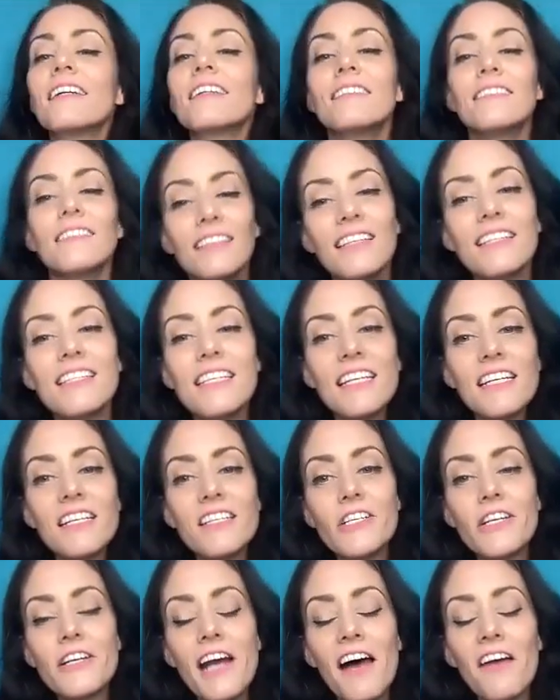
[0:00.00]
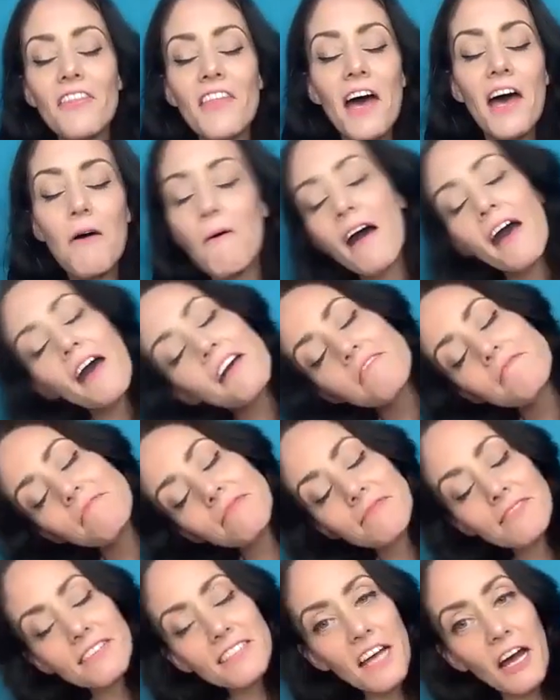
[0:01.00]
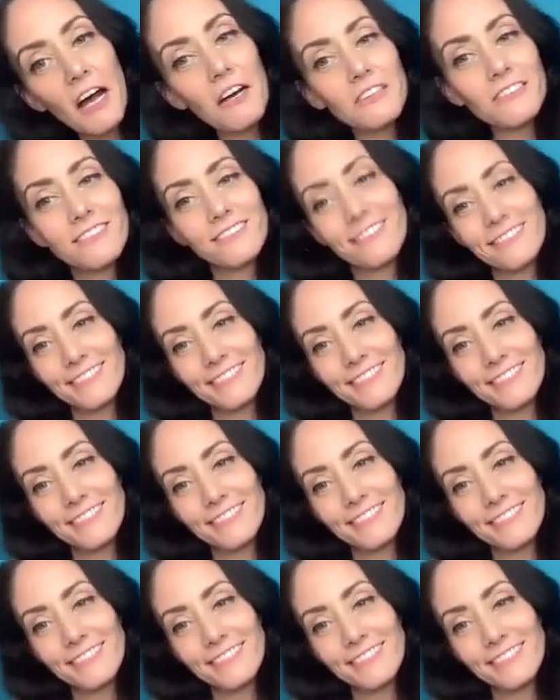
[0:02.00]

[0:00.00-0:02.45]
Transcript: died. It didn't turn out that way. So